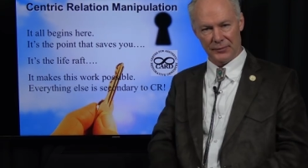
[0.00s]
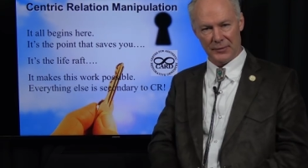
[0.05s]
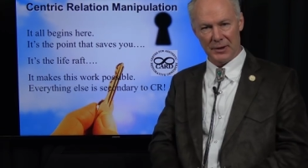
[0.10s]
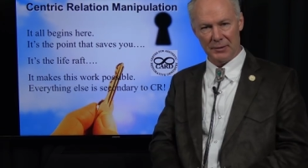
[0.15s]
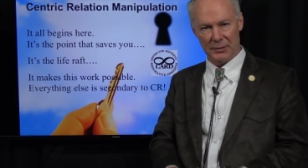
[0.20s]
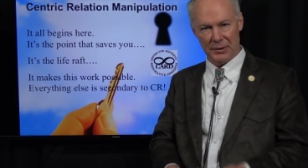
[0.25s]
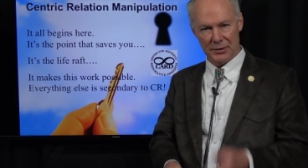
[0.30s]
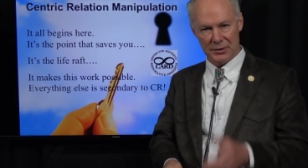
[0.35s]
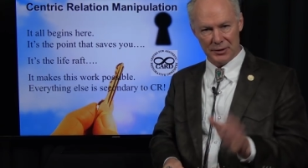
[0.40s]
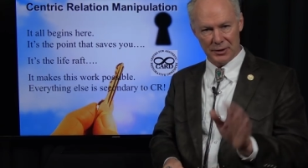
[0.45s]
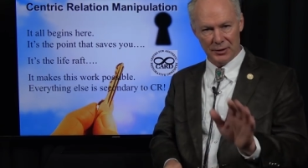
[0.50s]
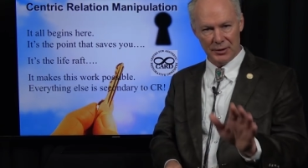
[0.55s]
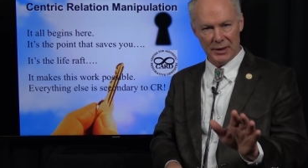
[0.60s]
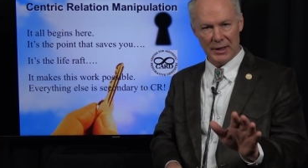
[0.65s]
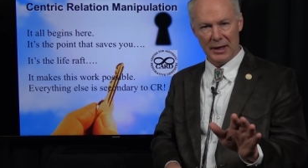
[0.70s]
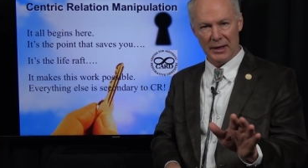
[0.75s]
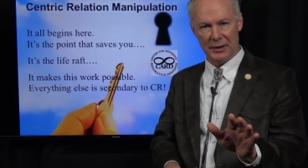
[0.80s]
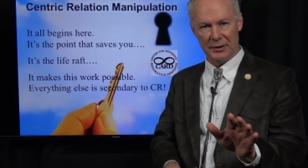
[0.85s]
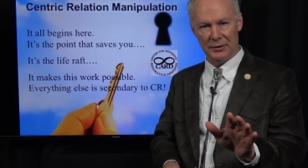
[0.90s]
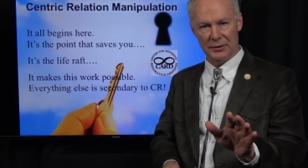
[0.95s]
I'm going to show you
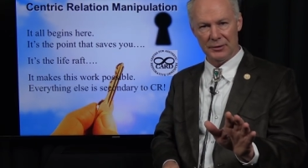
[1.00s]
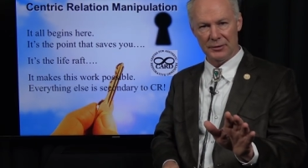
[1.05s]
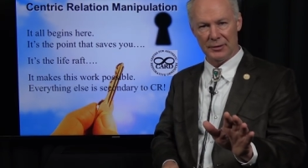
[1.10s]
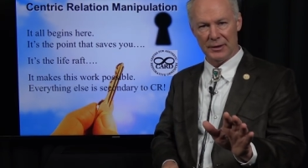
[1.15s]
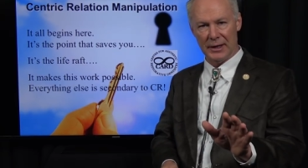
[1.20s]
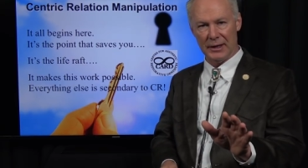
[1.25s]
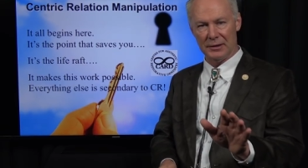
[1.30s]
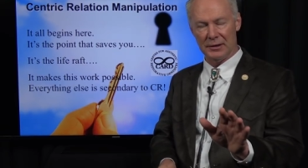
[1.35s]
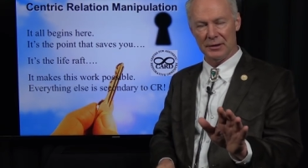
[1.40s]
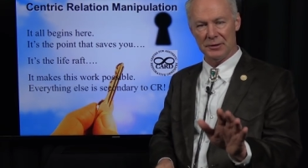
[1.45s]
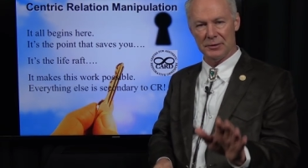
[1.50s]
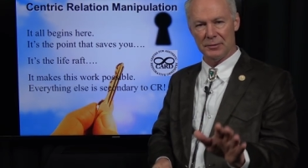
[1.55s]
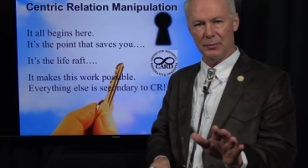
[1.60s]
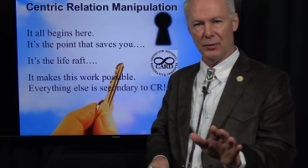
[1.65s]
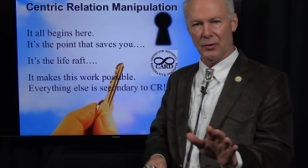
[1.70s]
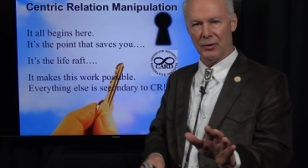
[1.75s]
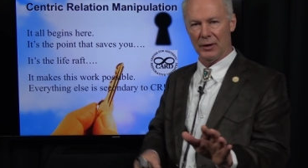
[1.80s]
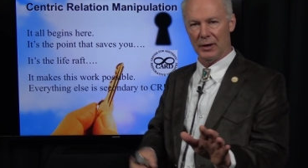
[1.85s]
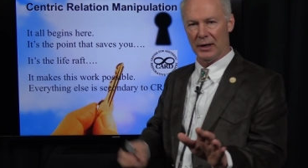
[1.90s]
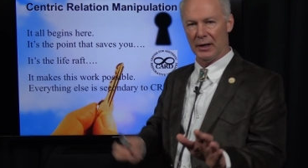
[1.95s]
how to do that this
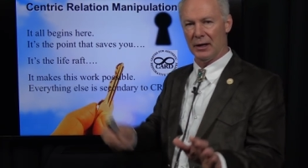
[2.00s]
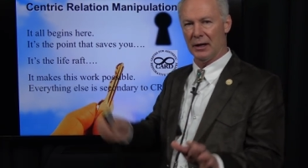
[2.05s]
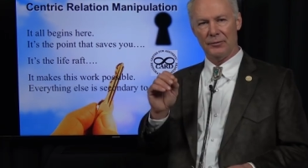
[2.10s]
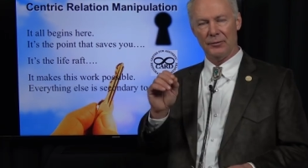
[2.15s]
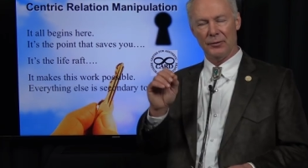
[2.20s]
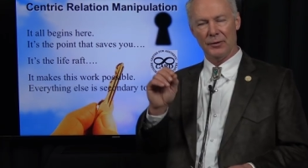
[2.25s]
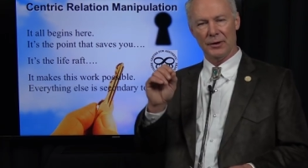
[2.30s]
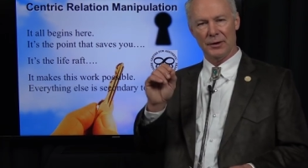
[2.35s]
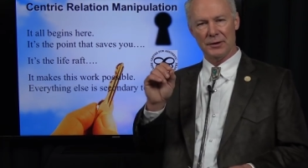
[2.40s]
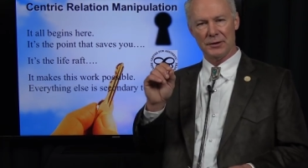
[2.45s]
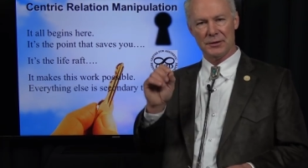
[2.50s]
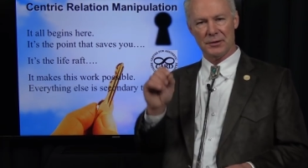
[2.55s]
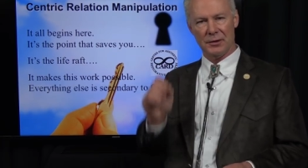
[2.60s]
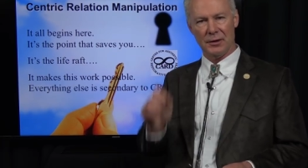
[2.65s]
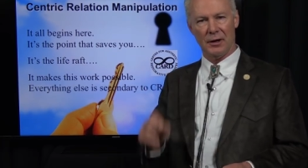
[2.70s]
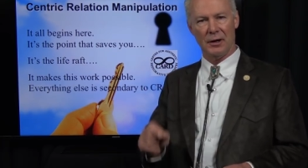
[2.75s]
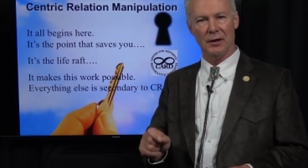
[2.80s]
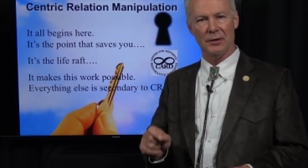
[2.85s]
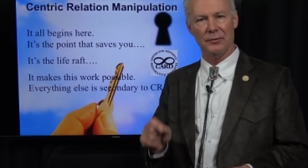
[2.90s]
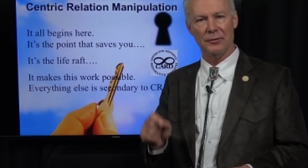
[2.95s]
morning. We're going to
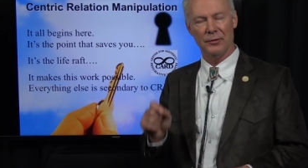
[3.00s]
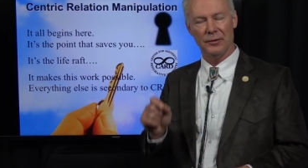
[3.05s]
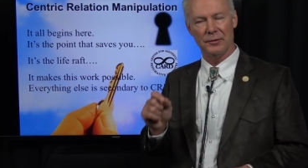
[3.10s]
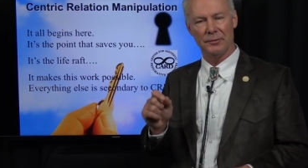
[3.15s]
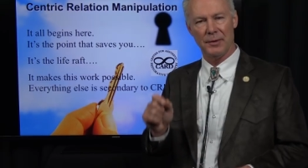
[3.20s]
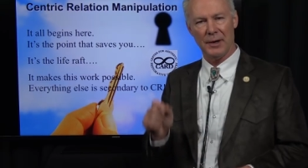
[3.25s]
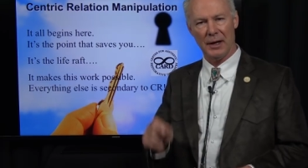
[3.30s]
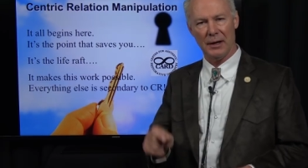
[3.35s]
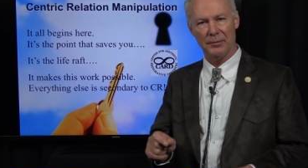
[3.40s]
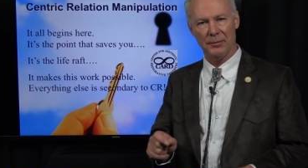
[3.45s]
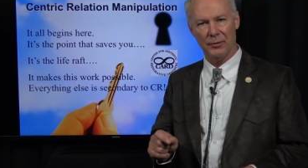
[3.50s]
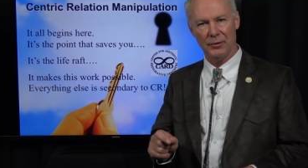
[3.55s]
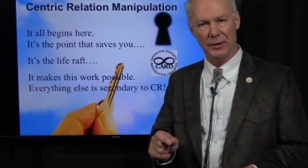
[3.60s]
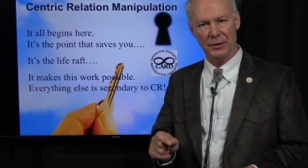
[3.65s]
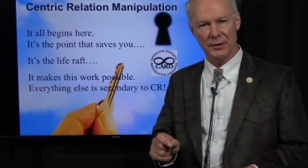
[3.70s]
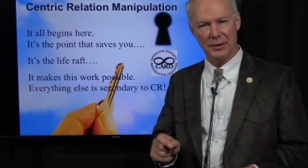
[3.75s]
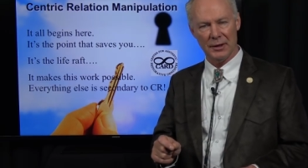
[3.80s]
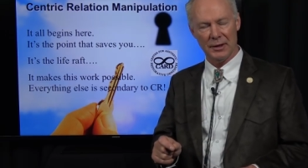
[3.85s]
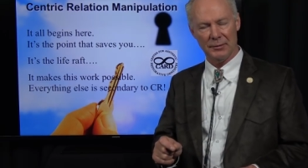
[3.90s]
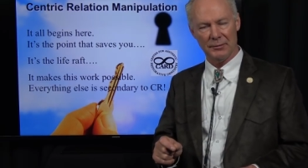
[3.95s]
start with
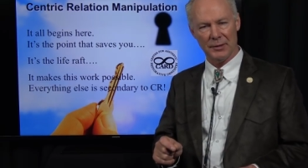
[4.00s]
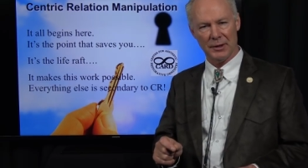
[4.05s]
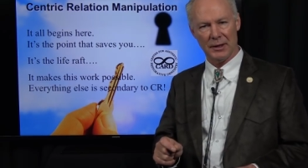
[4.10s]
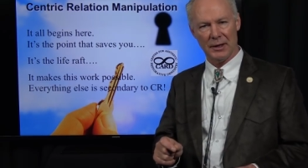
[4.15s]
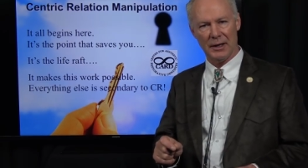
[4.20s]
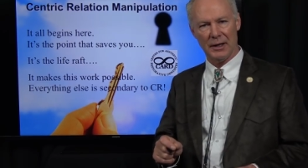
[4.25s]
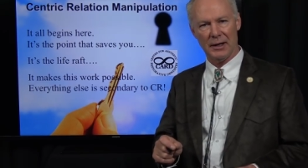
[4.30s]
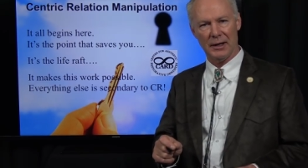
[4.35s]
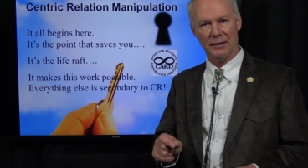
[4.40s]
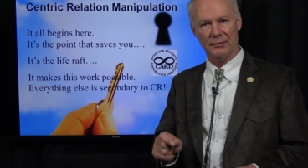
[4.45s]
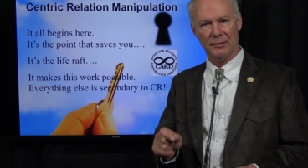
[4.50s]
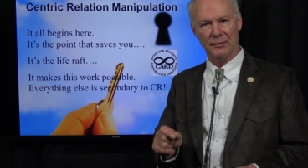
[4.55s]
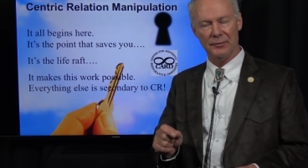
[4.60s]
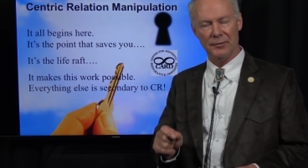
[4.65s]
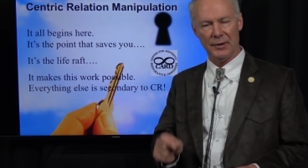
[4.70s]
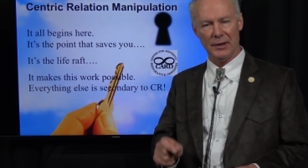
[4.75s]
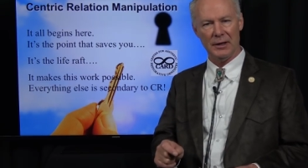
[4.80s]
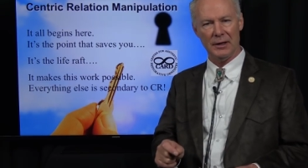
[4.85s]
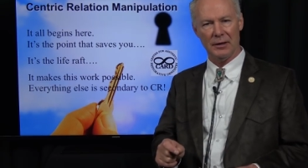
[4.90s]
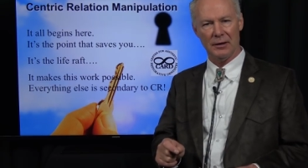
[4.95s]
PowerPoint, then I'm going to have a
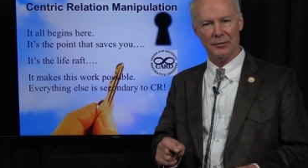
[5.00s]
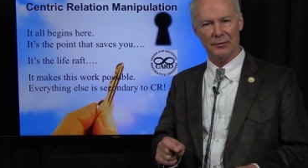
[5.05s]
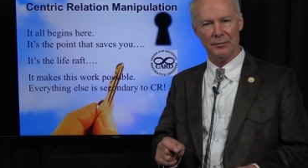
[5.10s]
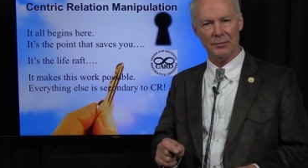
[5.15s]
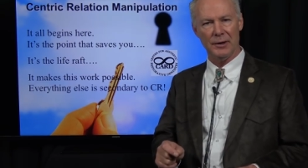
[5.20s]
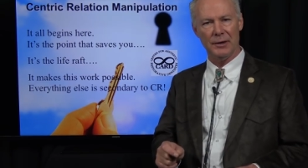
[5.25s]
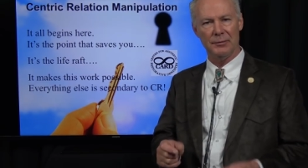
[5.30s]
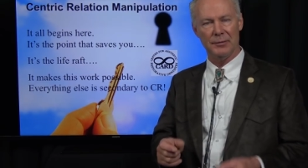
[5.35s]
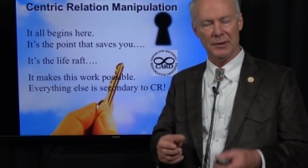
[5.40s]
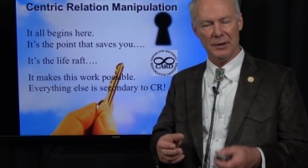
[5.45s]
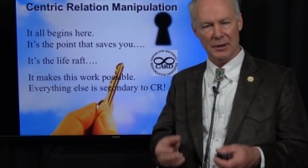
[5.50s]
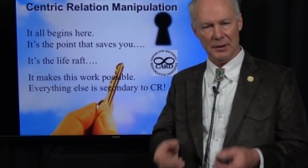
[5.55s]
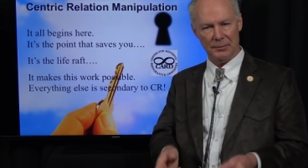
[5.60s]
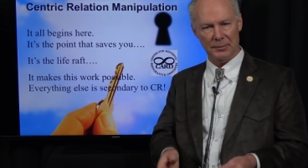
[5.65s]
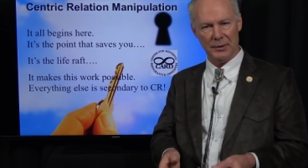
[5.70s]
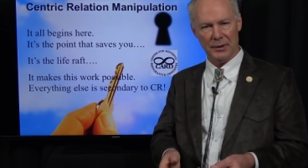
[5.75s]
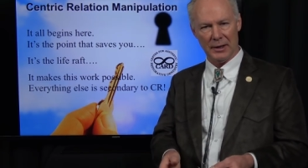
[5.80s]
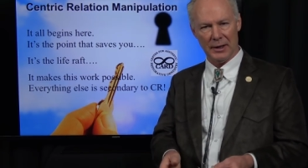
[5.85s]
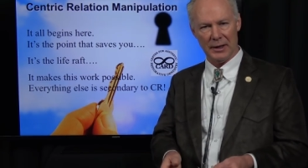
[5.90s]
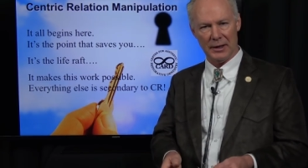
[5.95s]
video of me
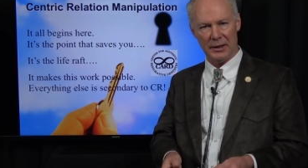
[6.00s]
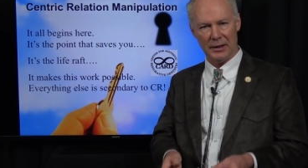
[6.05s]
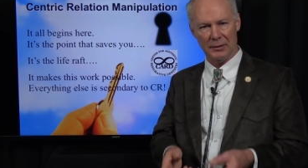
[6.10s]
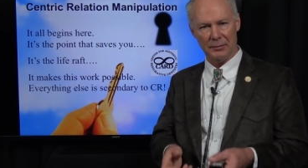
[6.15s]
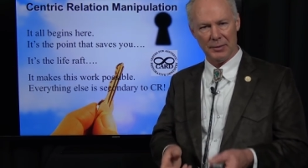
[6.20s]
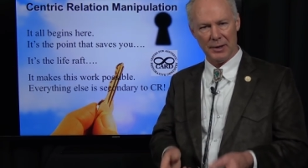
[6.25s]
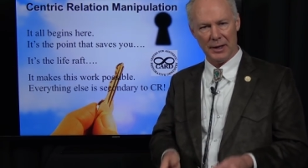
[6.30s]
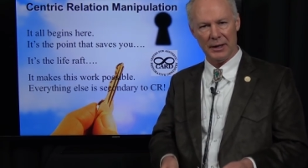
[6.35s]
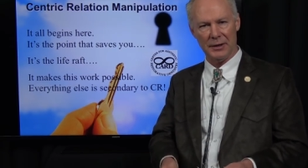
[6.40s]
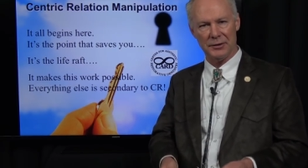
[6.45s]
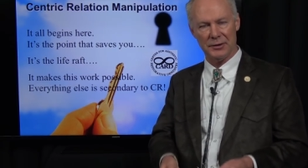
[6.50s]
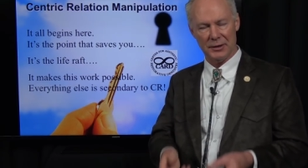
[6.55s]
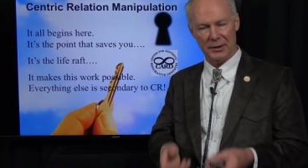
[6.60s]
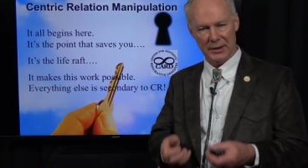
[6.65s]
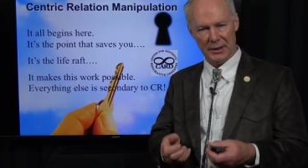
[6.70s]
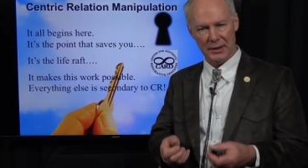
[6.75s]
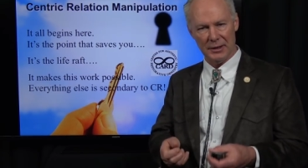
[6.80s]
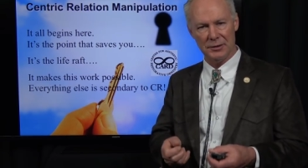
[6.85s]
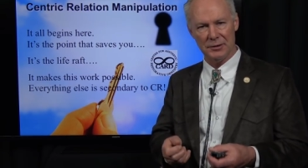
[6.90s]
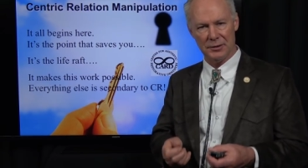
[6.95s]
manipulating a patient
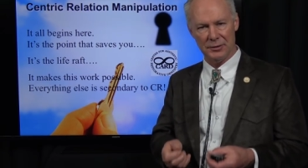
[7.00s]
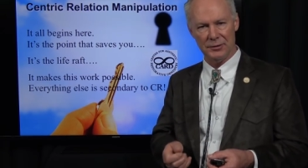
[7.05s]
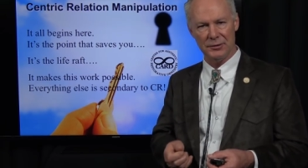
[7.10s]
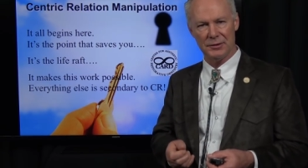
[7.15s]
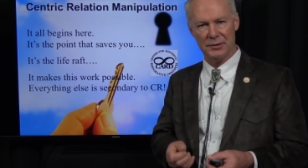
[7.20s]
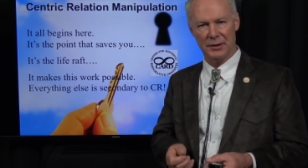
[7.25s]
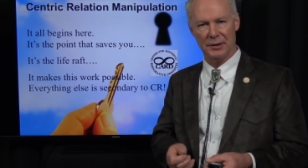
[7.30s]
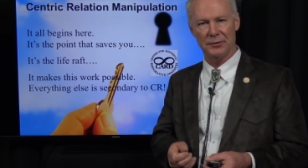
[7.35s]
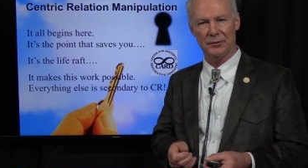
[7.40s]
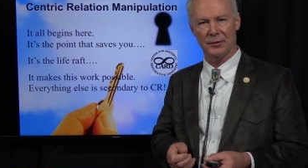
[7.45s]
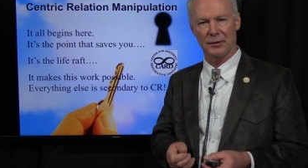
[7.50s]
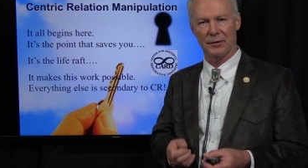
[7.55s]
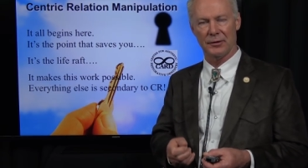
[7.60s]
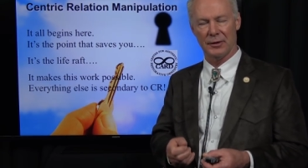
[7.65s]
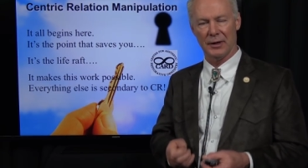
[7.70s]
into centric